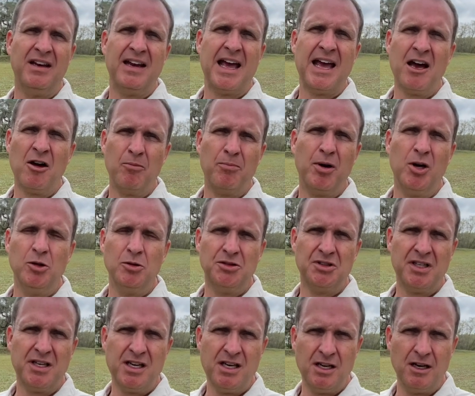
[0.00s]
an
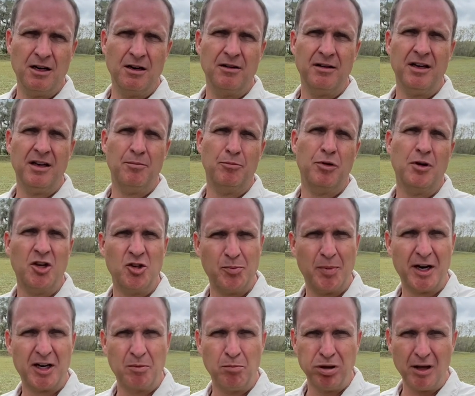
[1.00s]
outpost here at
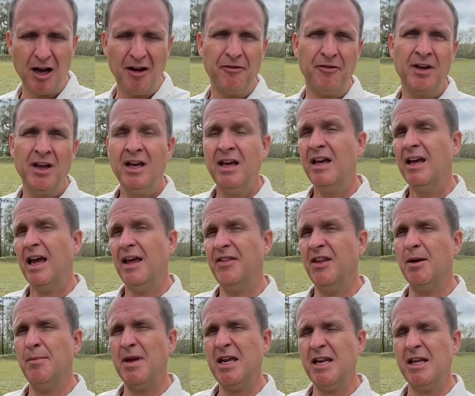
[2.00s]
Prospect Bluff and
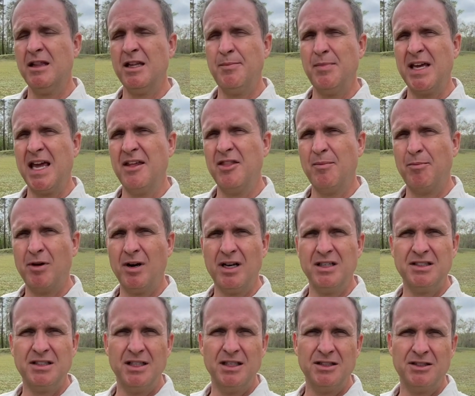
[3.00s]
then immediately began the
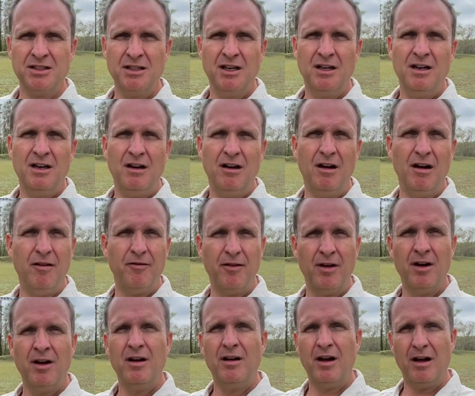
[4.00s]
process of